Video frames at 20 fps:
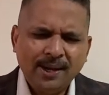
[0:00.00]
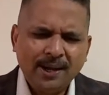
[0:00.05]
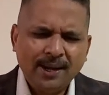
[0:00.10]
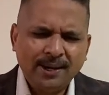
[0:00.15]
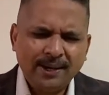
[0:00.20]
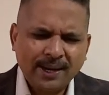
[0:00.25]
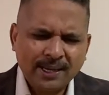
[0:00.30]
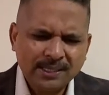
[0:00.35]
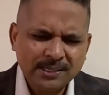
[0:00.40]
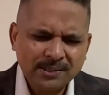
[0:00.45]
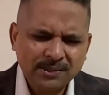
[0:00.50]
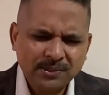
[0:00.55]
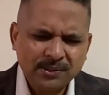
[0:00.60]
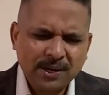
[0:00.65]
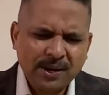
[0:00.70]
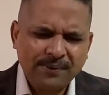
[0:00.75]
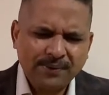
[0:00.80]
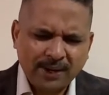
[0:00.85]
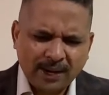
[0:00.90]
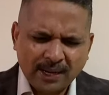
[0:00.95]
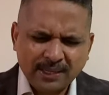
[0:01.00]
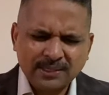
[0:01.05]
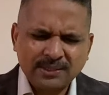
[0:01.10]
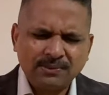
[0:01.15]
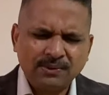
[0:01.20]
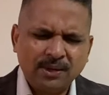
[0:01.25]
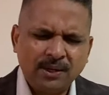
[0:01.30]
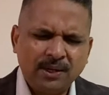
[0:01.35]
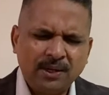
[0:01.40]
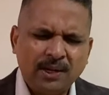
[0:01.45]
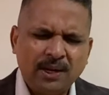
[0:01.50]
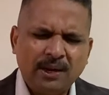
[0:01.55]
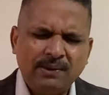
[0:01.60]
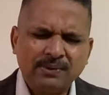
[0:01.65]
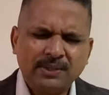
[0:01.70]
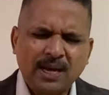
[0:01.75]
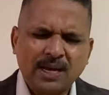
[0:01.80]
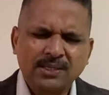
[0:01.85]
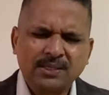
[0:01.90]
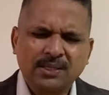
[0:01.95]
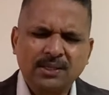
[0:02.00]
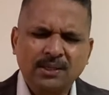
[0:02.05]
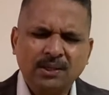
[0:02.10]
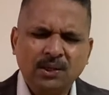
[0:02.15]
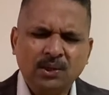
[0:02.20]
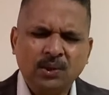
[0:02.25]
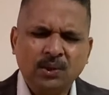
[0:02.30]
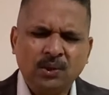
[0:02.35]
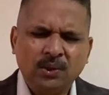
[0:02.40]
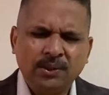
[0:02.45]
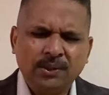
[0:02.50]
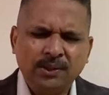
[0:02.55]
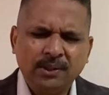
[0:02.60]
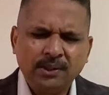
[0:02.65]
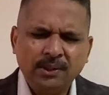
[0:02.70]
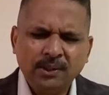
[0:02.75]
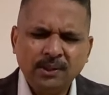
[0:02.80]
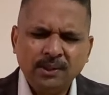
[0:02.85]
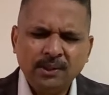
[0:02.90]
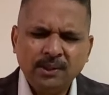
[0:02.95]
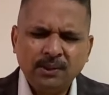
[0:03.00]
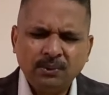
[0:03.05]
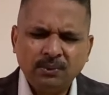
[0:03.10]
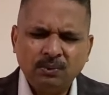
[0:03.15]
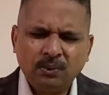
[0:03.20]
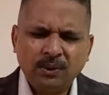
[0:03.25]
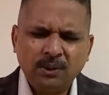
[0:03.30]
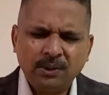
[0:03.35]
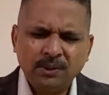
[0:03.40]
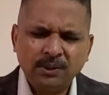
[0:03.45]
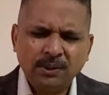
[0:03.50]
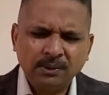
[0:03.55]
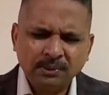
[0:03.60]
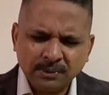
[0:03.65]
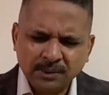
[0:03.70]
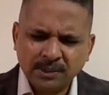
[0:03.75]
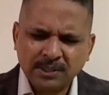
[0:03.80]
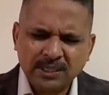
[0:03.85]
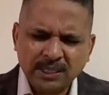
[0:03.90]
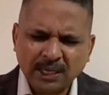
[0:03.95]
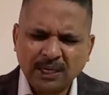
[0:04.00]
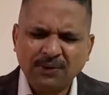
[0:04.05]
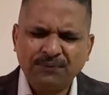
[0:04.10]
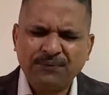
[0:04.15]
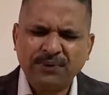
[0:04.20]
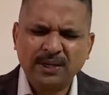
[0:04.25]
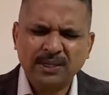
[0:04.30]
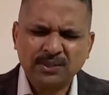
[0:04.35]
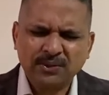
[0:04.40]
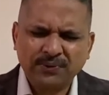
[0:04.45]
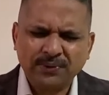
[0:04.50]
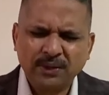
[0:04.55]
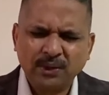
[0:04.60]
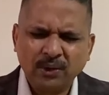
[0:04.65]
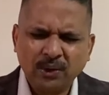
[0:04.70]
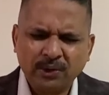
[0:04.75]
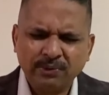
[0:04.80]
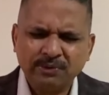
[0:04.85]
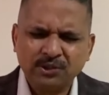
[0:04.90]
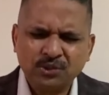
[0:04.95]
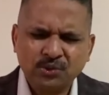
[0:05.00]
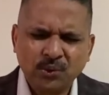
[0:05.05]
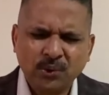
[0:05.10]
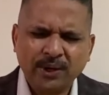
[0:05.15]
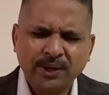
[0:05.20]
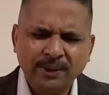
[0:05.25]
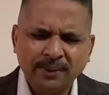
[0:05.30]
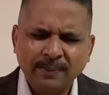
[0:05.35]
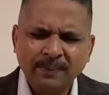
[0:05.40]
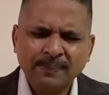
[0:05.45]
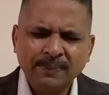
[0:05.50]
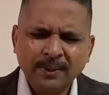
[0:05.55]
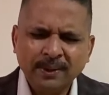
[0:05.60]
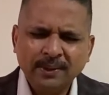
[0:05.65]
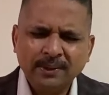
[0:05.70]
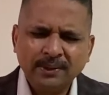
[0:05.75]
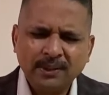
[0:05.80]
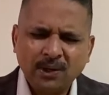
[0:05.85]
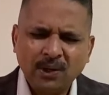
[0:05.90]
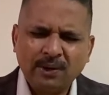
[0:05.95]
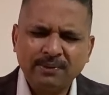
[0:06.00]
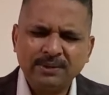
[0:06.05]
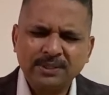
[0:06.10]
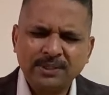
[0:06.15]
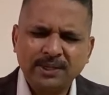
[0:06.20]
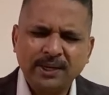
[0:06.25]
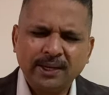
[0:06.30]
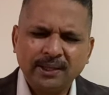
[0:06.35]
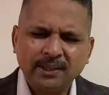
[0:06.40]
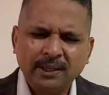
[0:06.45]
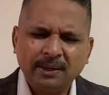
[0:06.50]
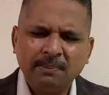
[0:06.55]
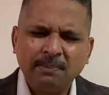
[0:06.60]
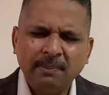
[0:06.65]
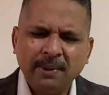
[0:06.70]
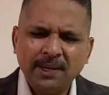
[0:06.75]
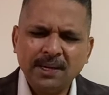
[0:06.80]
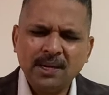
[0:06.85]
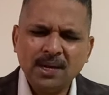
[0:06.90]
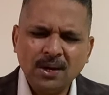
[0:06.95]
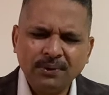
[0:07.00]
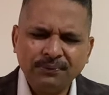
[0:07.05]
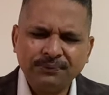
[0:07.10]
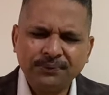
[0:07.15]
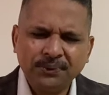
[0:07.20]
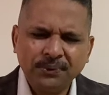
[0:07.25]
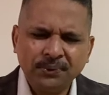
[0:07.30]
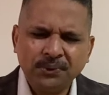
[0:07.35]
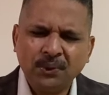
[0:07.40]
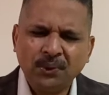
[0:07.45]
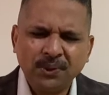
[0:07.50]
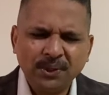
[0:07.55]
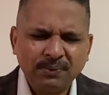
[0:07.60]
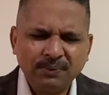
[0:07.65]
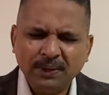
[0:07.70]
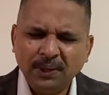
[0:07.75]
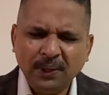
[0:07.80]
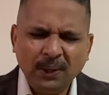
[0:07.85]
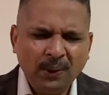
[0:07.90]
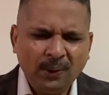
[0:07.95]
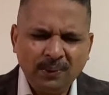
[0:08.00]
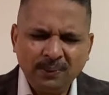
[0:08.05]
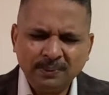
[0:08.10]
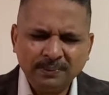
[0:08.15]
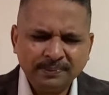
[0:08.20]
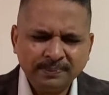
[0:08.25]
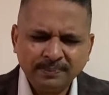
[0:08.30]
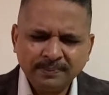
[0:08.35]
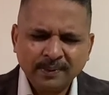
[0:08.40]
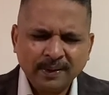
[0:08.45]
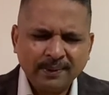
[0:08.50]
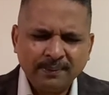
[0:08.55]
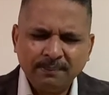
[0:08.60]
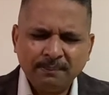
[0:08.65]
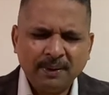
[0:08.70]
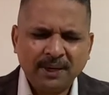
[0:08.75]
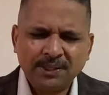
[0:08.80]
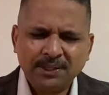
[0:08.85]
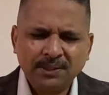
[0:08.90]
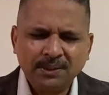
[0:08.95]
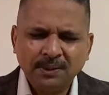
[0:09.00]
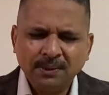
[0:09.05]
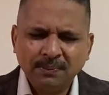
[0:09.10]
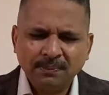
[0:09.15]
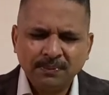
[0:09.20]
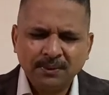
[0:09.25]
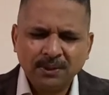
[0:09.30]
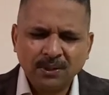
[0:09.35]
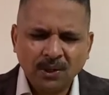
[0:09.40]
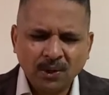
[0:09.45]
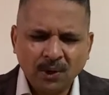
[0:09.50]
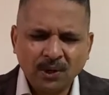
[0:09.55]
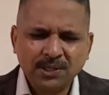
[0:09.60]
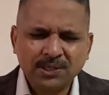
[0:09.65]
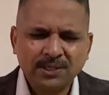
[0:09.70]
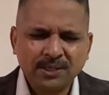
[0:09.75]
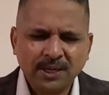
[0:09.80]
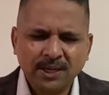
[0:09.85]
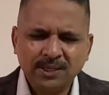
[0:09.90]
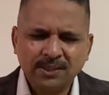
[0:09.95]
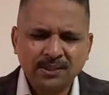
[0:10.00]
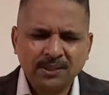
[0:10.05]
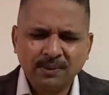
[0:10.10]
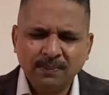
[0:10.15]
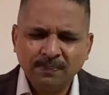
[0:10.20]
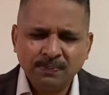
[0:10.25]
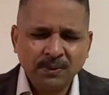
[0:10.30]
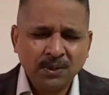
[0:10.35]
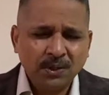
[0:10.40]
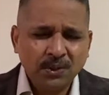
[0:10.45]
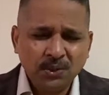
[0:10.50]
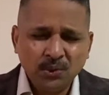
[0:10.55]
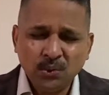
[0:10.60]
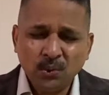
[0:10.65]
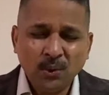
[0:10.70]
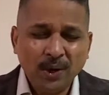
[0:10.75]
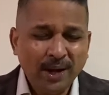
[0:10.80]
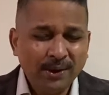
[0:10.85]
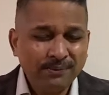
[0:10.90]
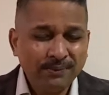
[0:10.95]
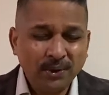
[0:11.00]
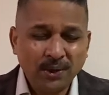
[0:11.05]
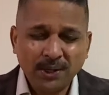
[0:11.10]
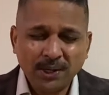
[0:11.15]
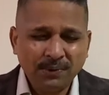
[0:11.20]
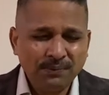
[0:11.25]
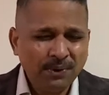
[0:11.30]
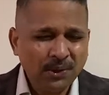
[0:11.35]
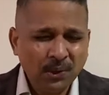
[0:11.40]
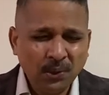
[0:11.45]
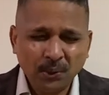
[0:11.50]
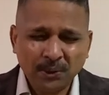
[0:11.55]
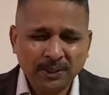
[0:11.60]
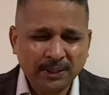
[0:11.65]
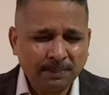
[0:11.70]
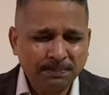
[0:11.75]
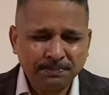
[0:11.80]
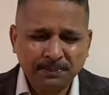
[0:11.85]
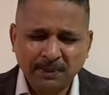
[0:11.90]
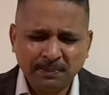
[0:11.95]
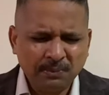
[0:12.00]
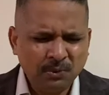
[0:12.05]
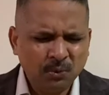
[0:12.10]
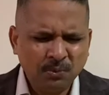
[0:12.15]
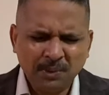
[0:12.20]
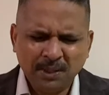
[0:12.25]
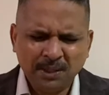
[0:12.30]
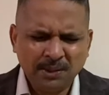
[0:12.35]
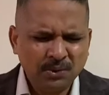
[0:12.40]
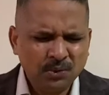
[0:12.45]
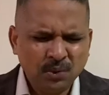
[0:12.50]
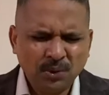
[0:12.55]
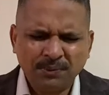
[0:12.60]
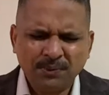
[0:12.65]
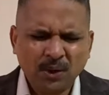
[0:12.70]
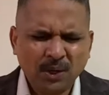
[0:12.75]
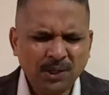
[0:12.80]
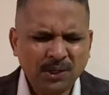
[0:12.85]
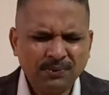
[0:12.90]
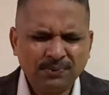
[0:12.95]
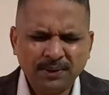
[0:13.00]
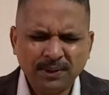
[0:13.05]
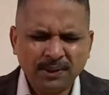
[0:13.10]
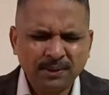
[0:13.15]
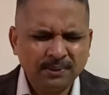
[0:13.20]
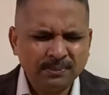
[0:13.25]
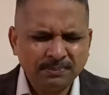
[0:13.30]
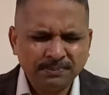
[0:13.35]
And as we are driving, as uh, I was asking the Lord what uh, the significance of what the Lord was showing, the Lord was saying that many of you don't even know, but the Lord says you have not even looked up to me you have not even